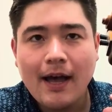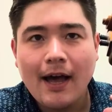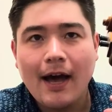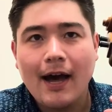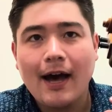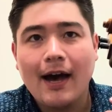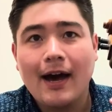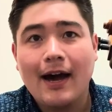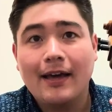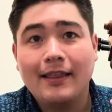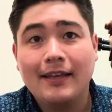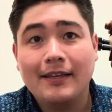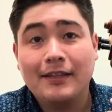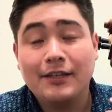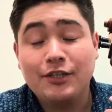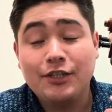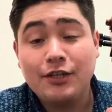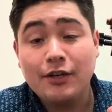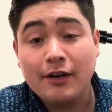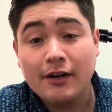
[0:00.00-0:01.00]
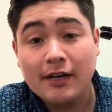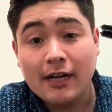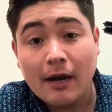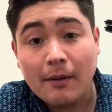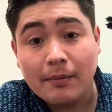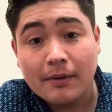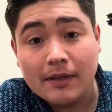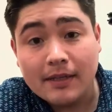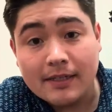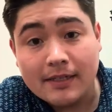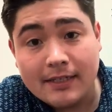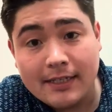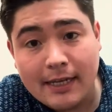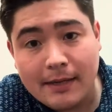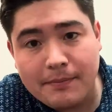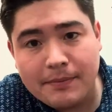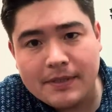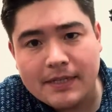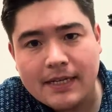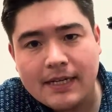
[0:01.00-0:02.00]
Uh, I'd like to share a couple of
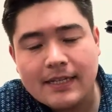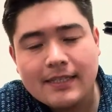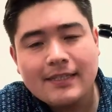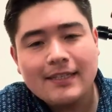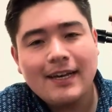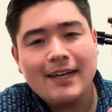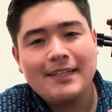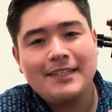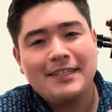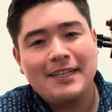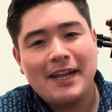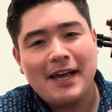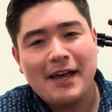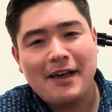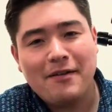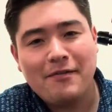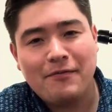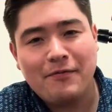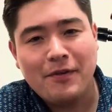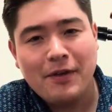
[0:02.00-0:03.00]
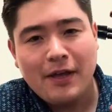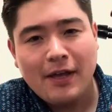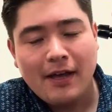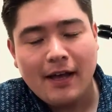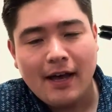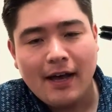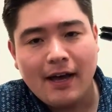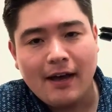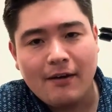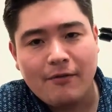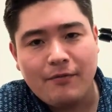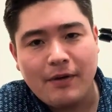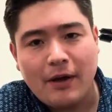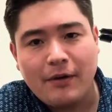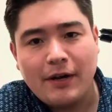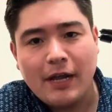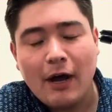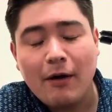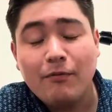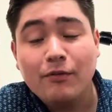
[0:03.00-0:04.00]
tips and insights that I've uh,
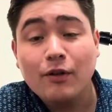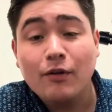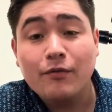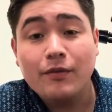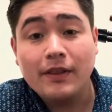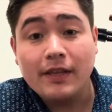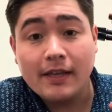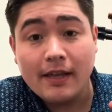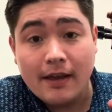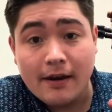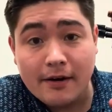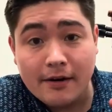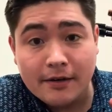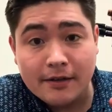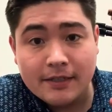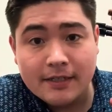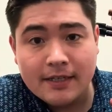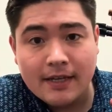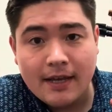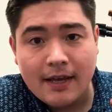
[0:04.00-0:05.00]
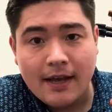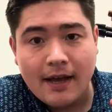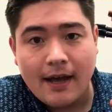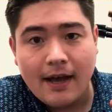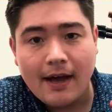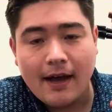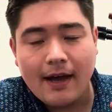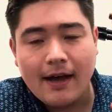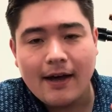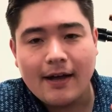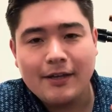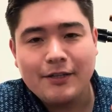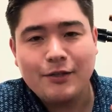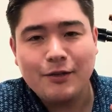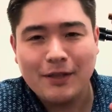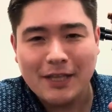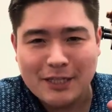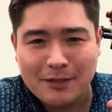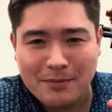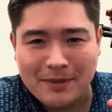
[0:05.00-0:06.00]
found helpful over the years. Uh, so
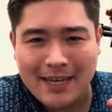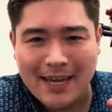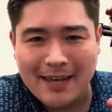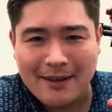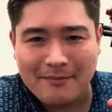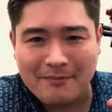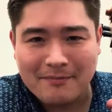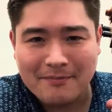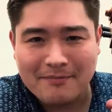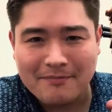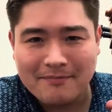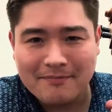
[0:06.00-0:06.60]
let's begin.